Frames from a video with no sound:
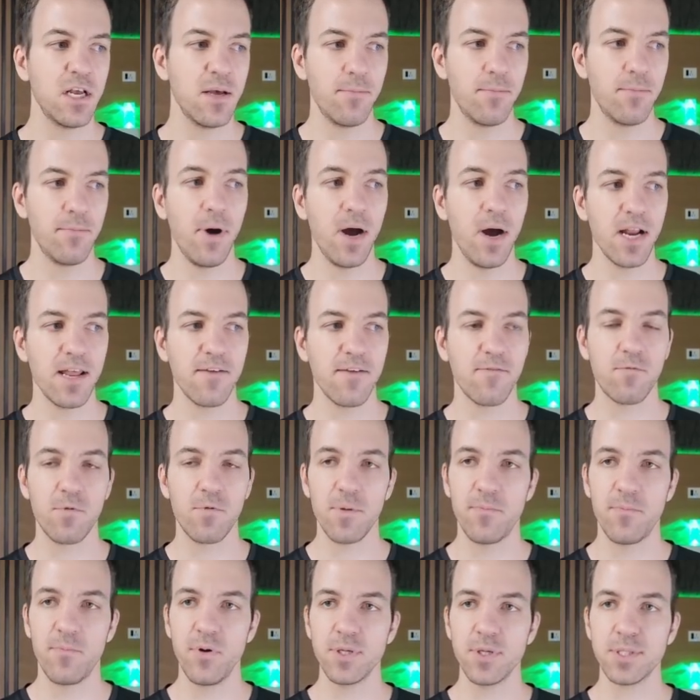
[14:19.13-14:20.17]
But if we
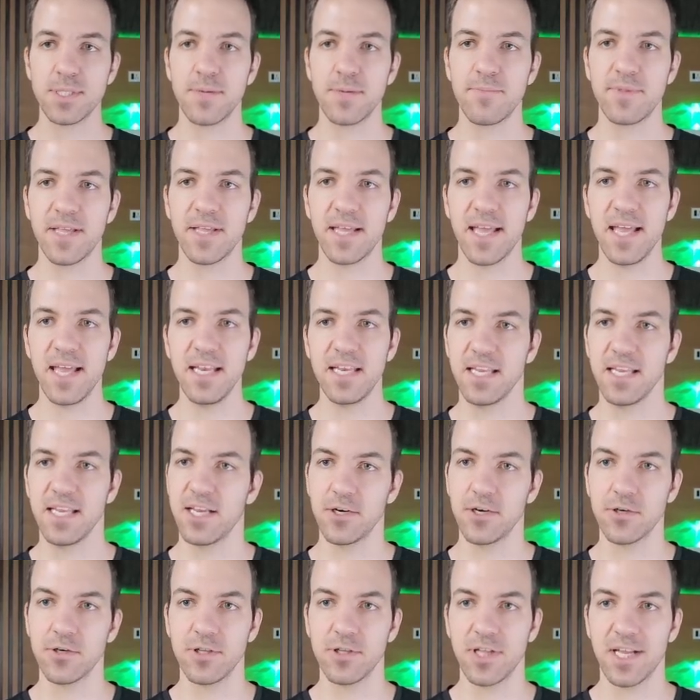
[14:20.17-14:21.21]
put something in
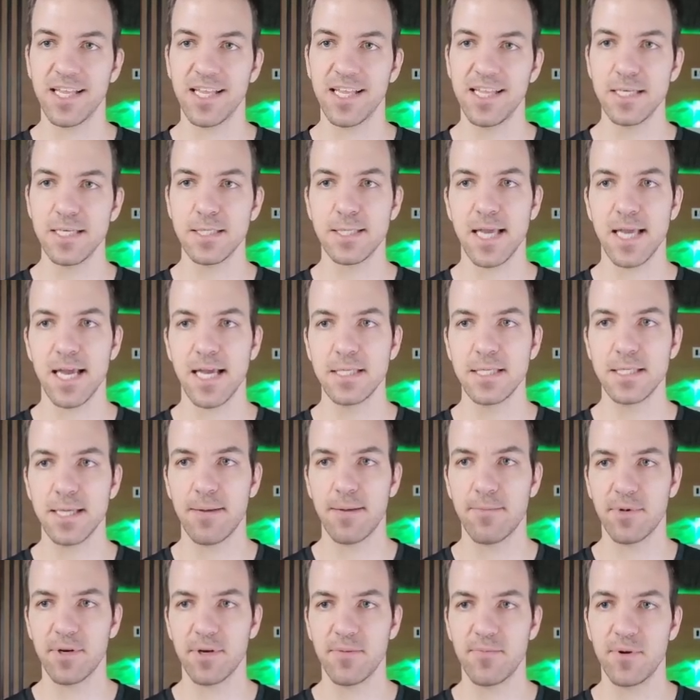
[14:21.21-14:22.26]
here, like in this case,
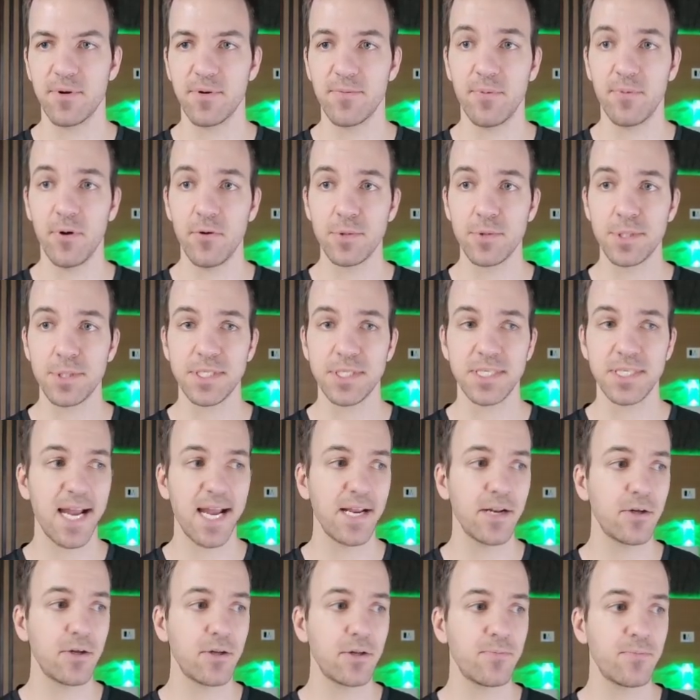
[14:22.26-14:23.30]
I'm going to put post
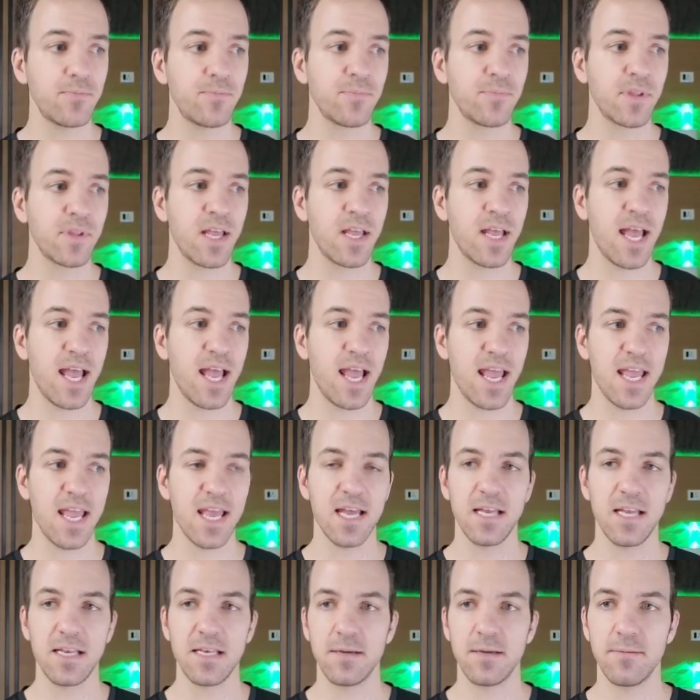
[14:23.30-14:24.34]
title
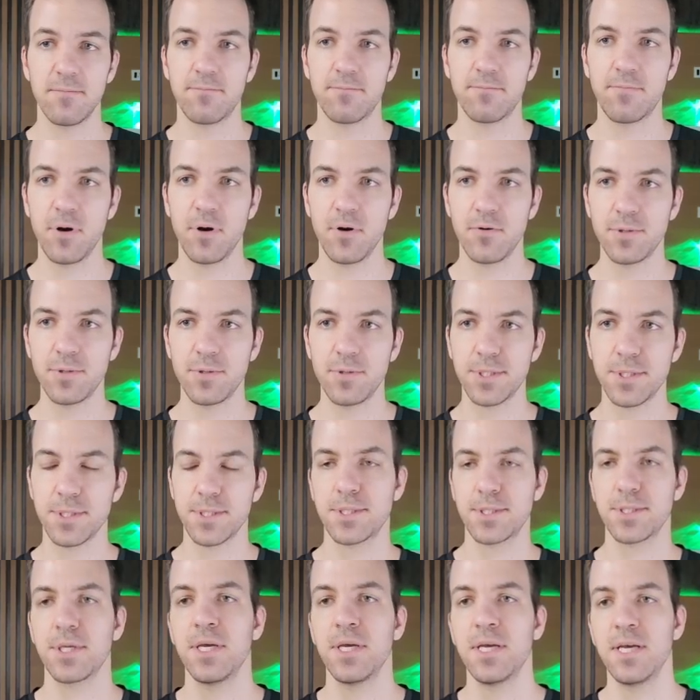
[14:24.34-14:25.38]
and
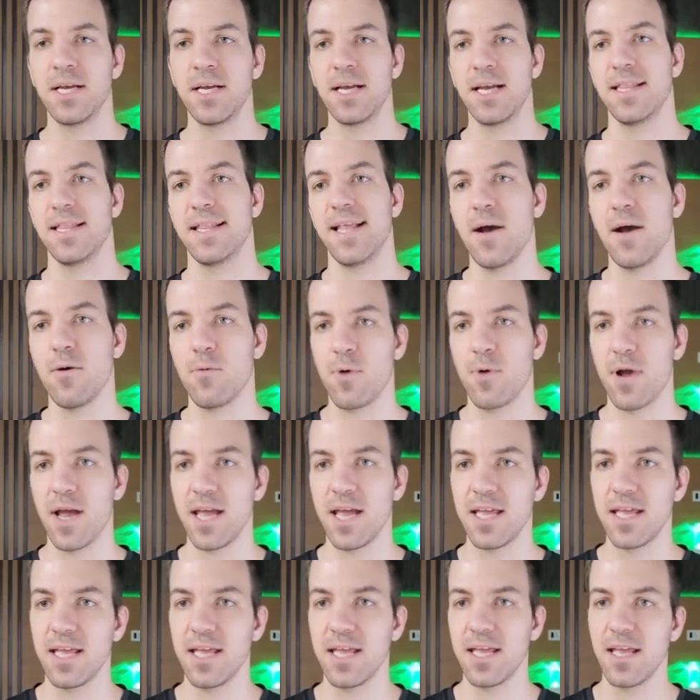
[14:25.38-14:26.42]
posts. And that
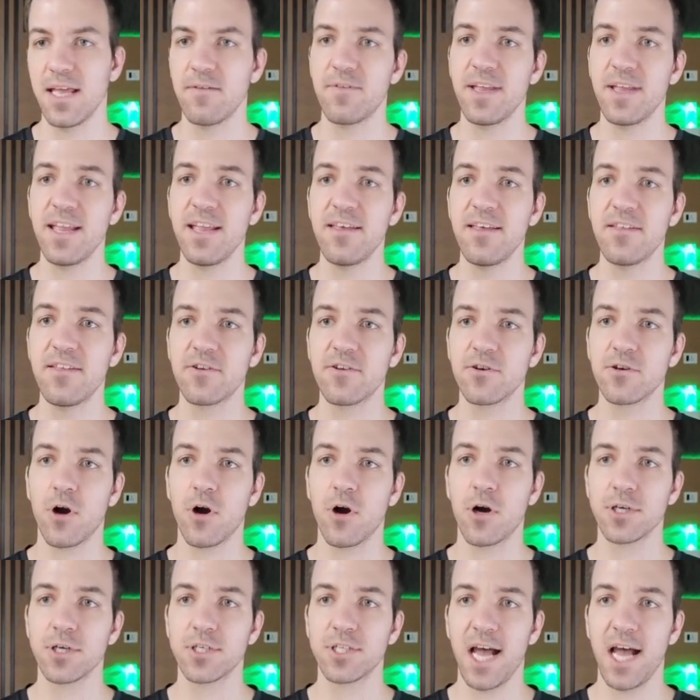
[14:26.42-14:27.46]
way, if either
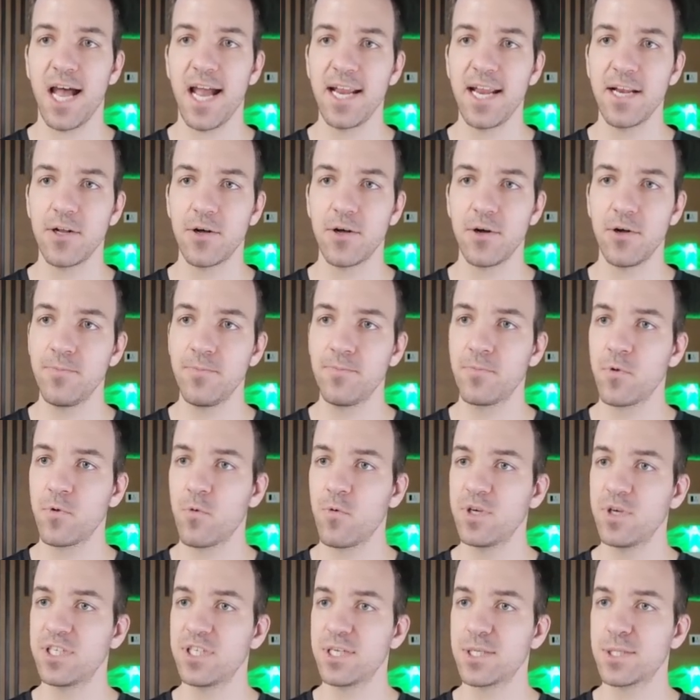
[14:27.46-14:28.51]
our title,
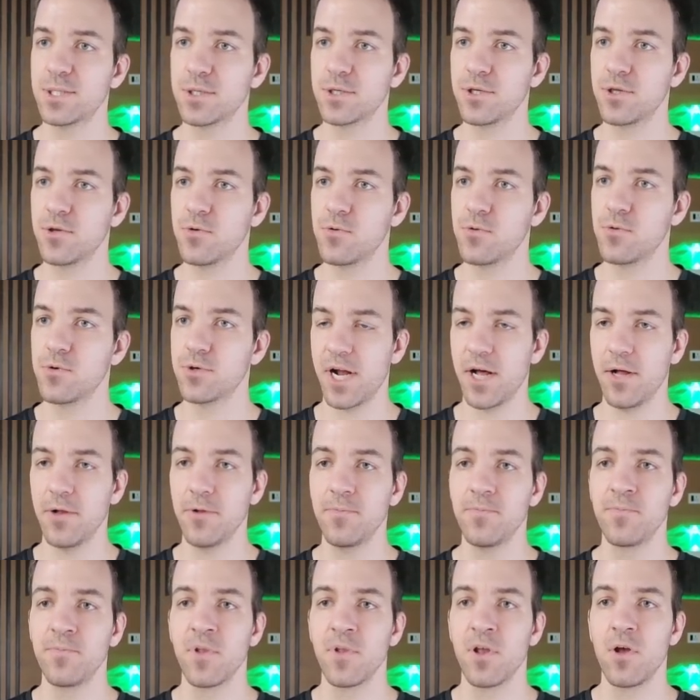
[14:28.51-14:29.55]
which is our URL,
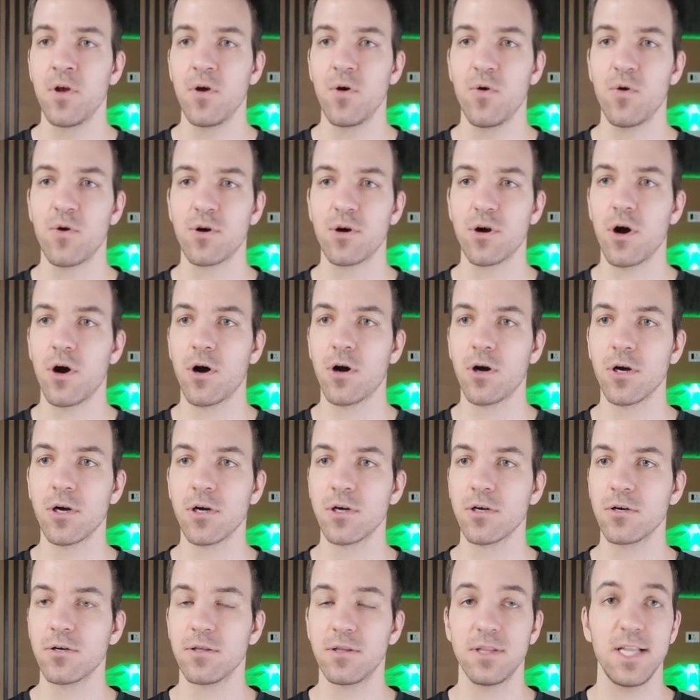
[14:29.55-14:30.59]
or
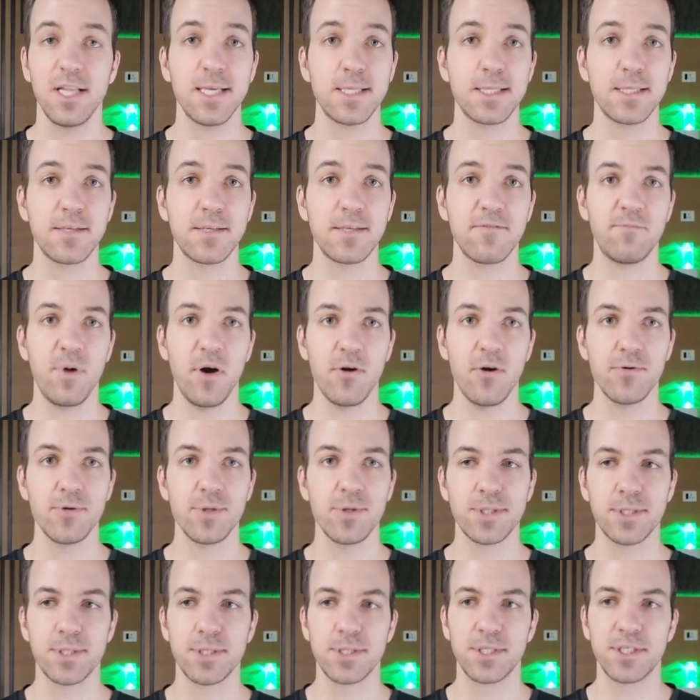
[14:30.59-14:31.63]
our list of
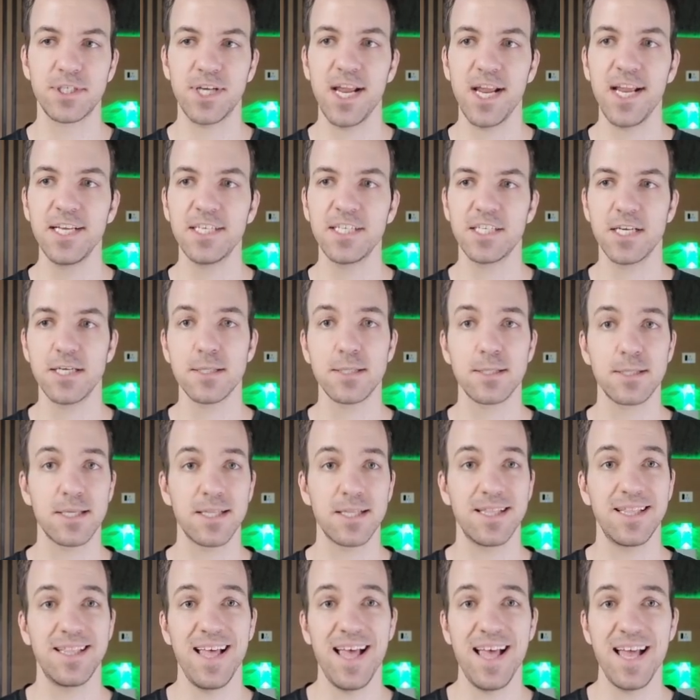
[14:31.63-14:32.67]
posts changes,
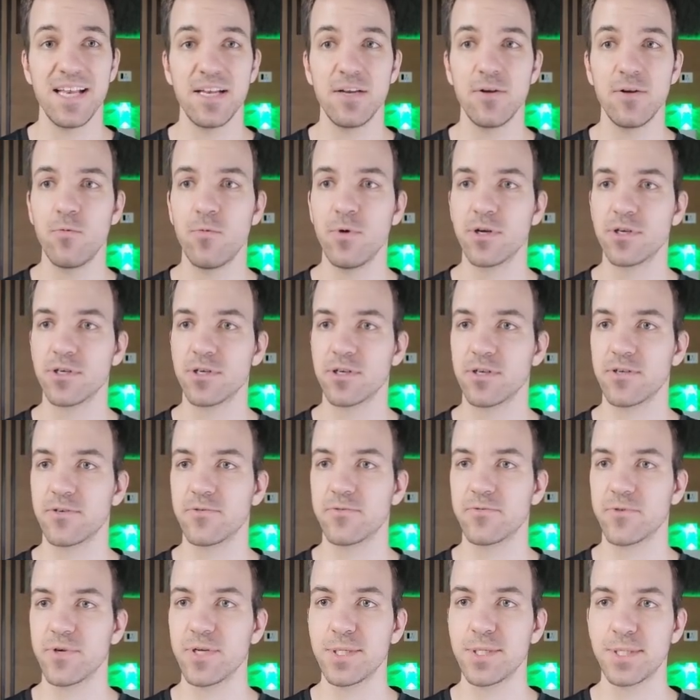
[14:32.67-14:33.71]
then we're going to
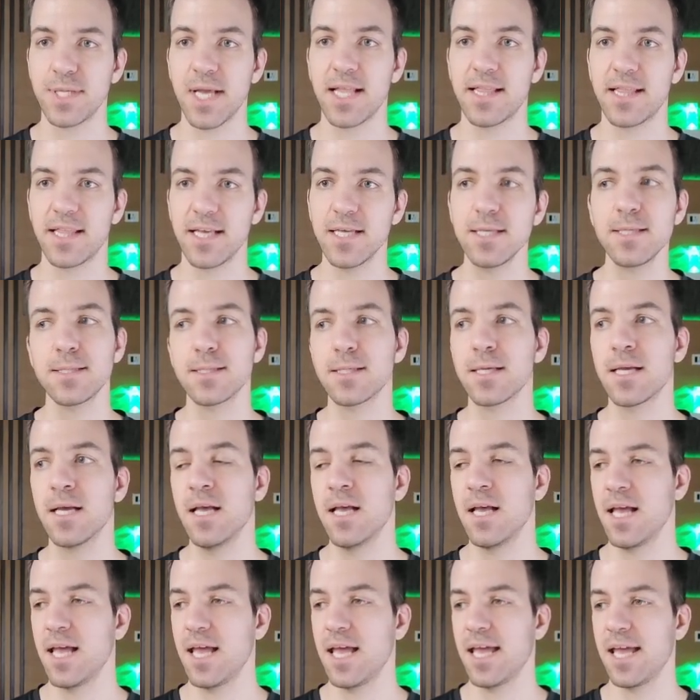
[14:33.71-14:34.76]
reset this
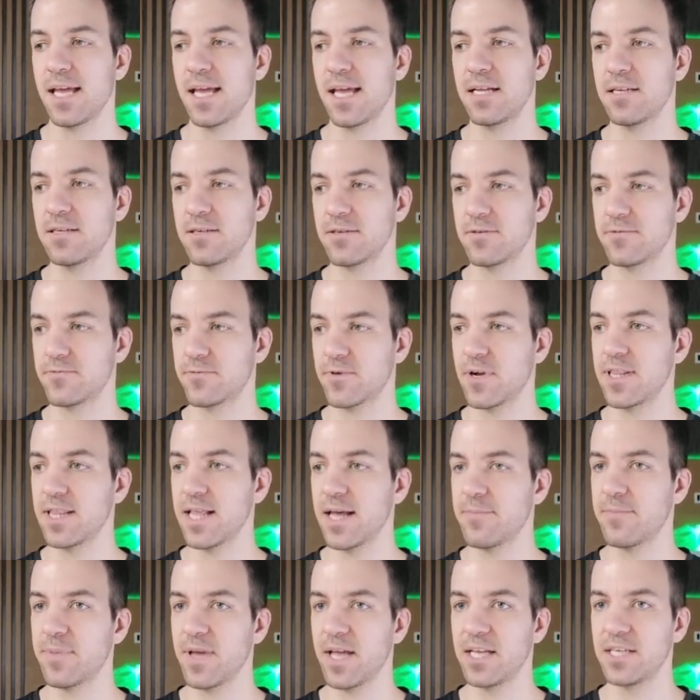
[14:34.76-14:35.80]
and run
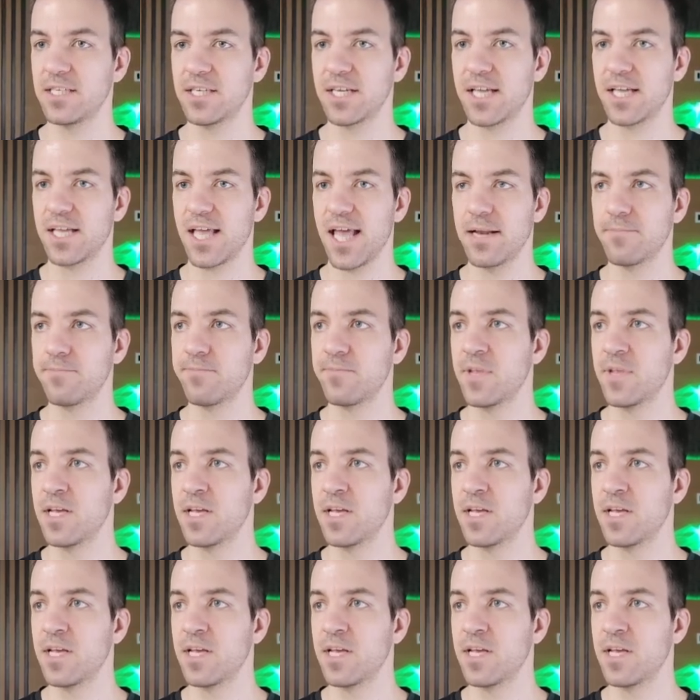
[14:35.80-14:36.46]
that page again.